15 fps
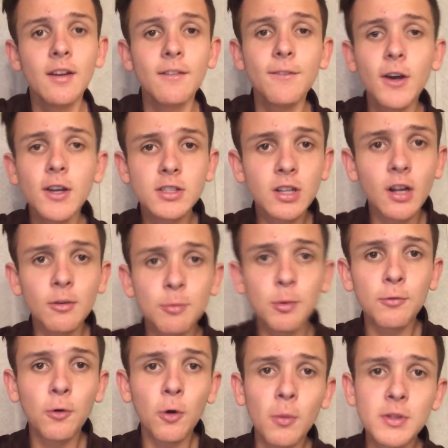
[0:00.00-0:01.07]
First half
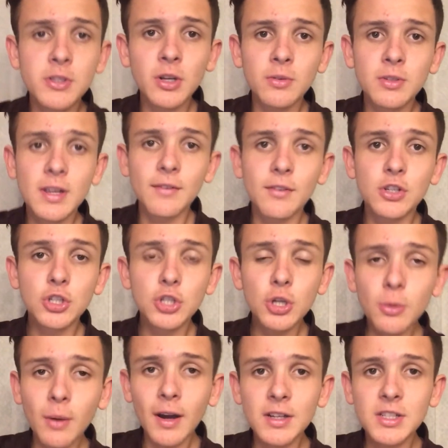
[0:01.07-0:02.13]
performance, I would give a
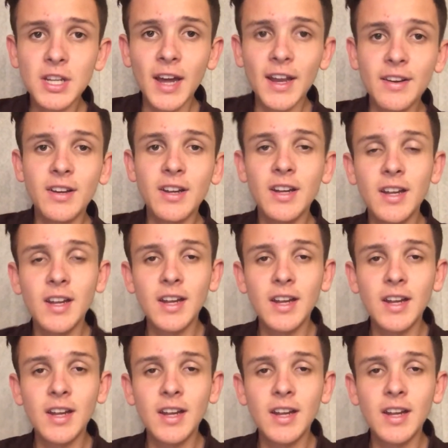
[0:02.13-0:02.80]
2 out of 10,